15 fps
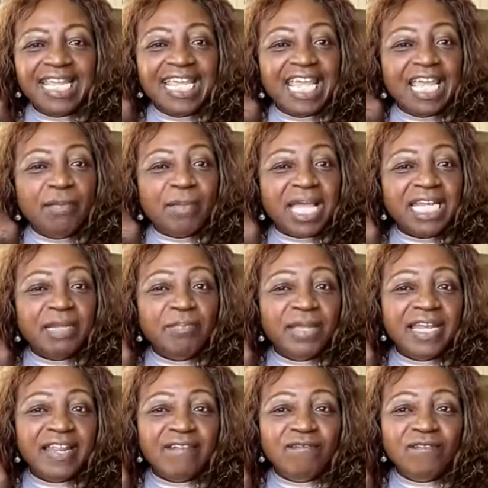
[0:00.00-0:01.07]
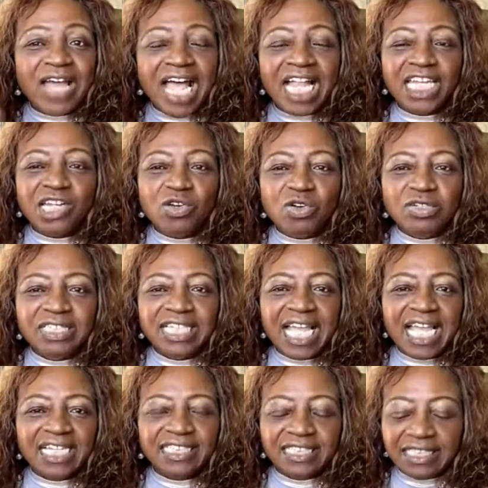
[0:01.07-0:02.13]
Can my dependent file their own
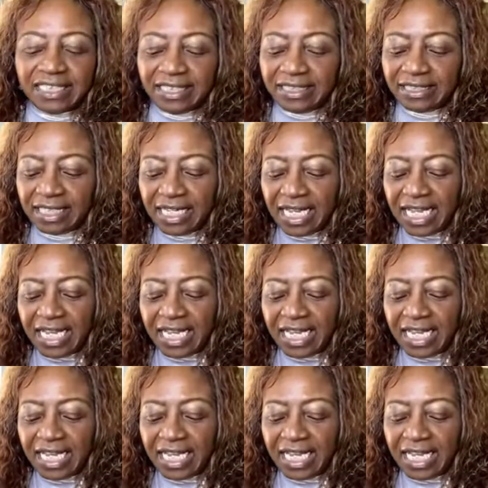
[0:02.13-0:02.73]
taxes?